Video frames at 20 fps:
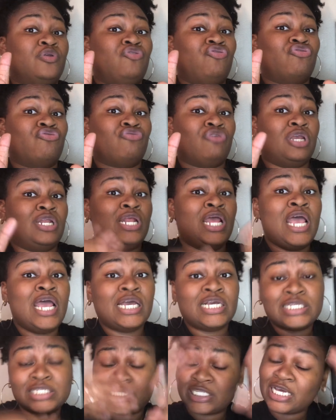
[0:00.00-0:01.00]
your screen
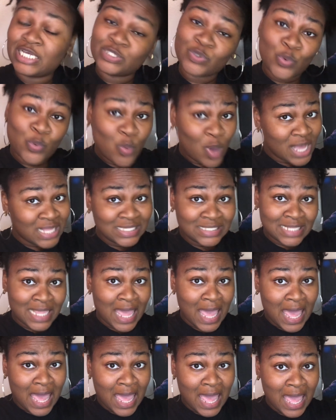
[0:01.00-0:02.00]
and says, what's
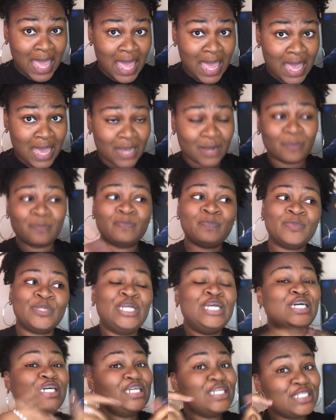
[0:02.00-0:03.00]
up?
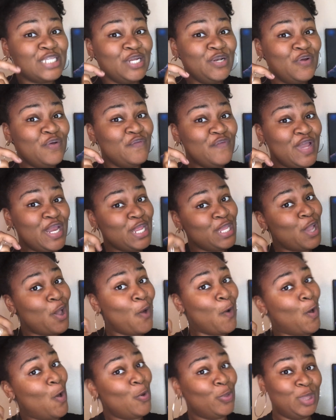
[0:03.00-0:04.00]
It's a new
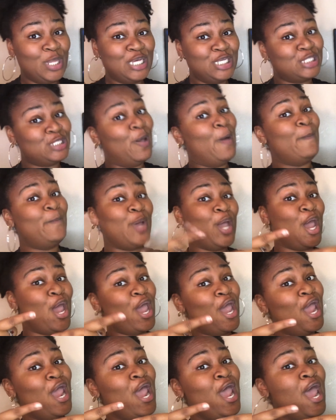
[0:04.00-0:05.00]
video on this
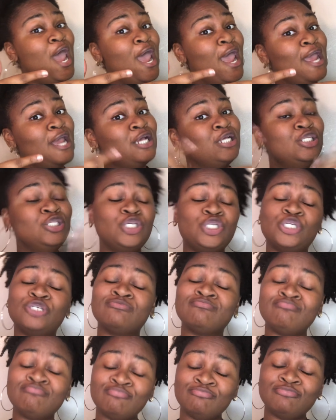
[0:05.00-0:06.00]
page.
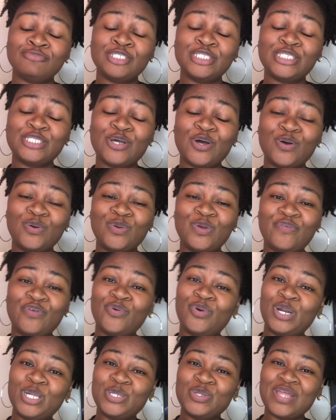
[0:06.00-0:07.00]
So if you
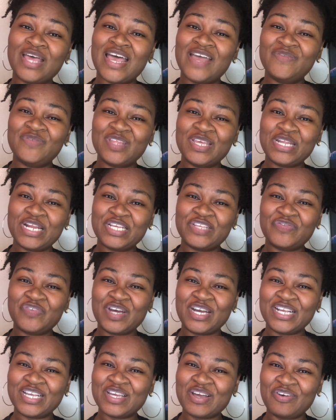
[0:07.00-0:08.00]
wanna do that, if you think that's
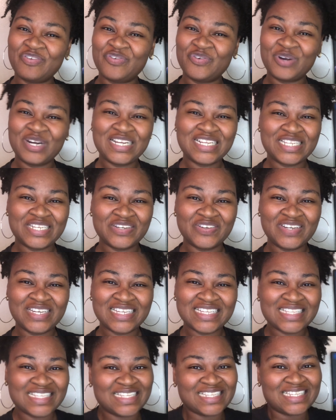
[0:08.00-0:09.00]
fun, go for it, do it.
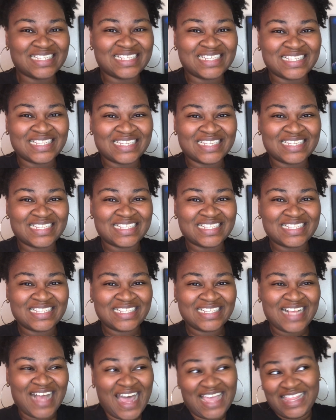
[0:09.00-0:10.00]

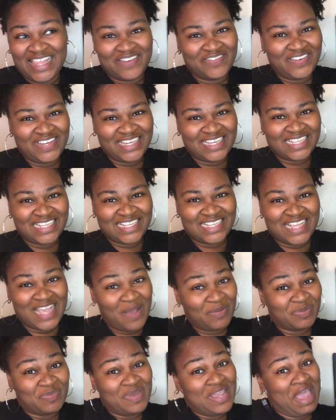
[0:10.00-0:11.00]
I love it,
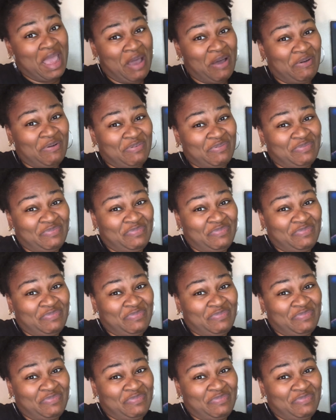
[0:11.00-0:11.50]
helps me out.